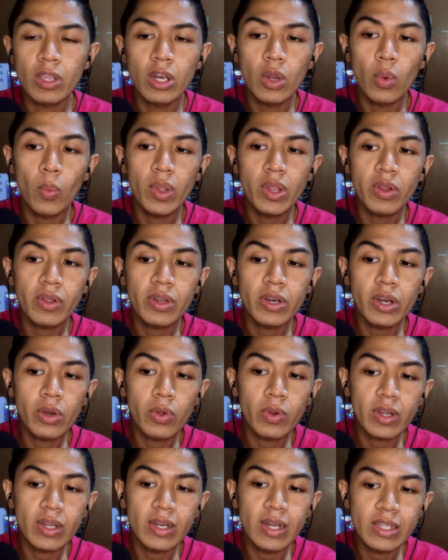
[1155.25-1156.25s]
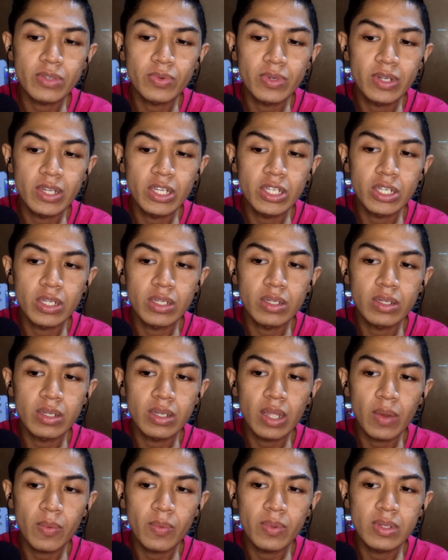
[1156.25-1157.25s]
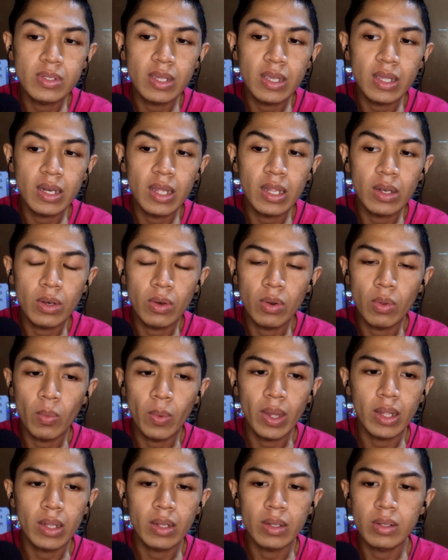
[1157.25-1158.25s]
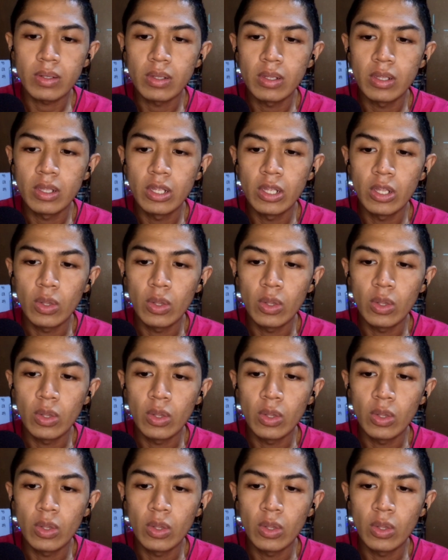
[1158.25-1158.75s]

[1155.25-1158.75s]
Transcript: when you're in an organized religion, they would say that, well,